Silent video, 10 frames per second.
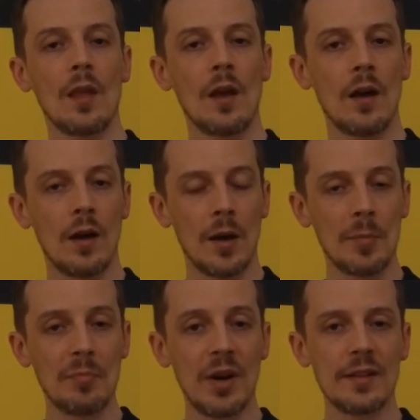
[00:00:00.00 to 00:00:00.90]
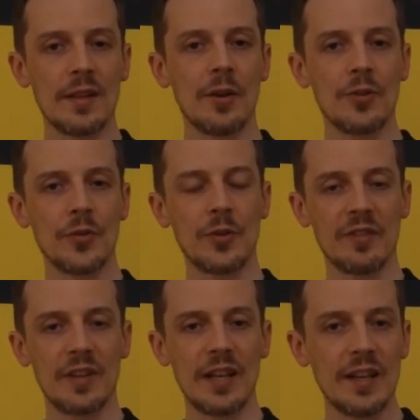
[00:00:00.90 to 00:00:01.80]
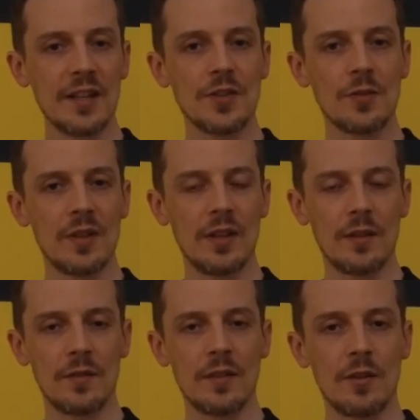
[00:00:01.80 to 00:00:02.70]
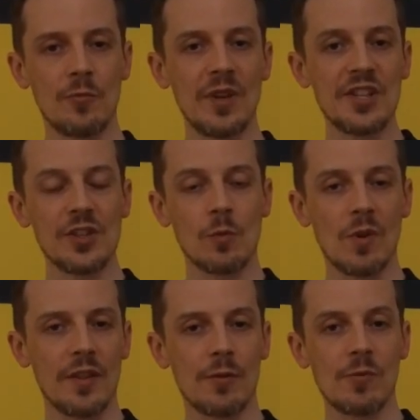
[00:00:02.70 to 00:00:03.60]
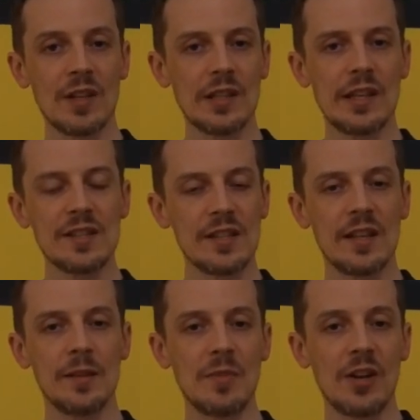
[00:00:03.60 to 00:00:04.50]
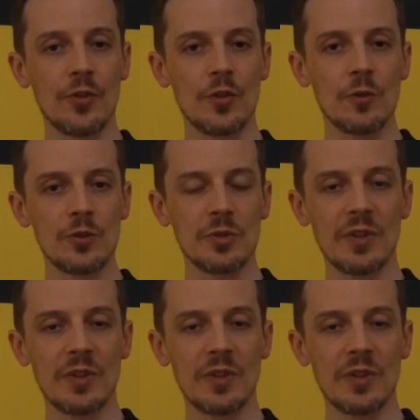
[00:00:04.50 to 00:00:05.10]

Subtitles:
But now you're sort of getting into the region where there really isn't any better solution,